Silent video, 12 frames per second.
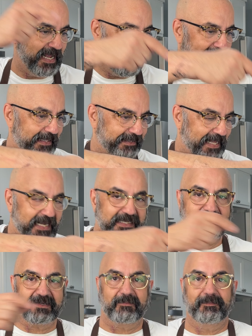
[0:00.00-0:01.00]
hit that
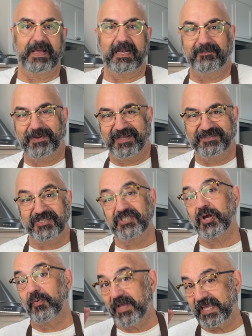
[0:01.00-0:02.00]
little bell button
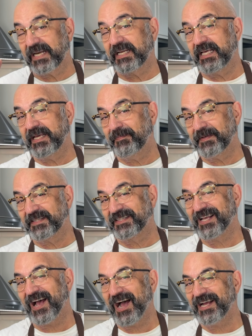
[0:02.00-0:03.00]
so we can keep in
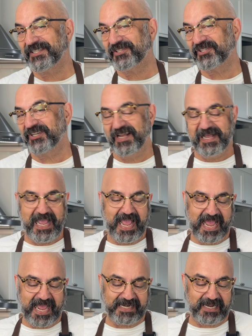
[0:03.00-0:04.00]
touch.
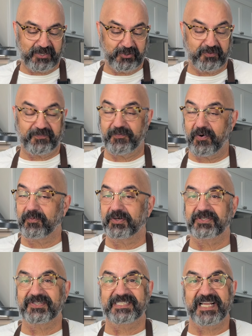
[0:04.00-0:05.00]
And I look
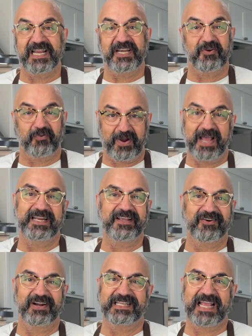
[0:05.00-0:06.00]
forward to seeing you right
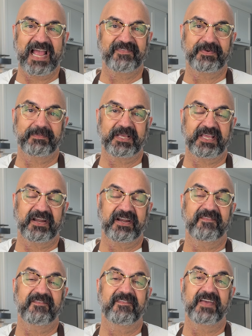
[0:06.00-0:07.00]
here at Cafe
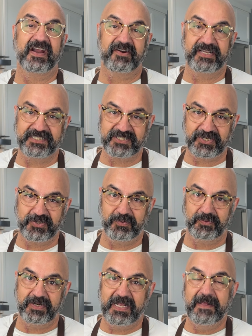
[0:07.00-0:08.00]
Bagheri very
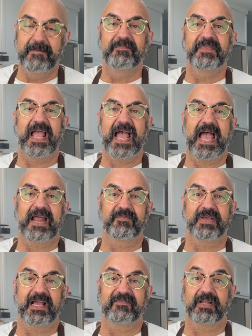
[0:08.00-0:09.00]
soon. And
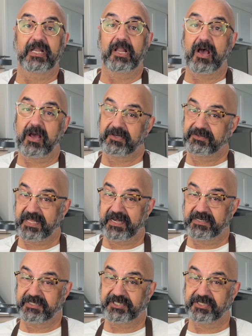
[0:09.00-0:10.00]
we have a lot of
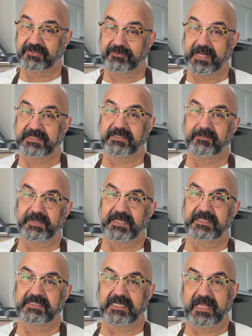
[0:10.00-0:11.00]
delicious
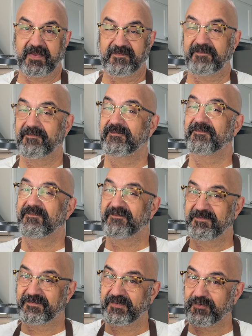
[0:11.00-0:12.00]
recipes
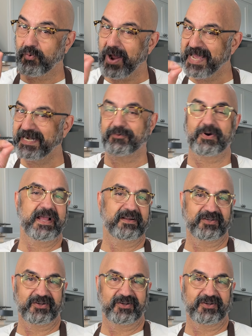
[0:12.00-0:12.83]
right around the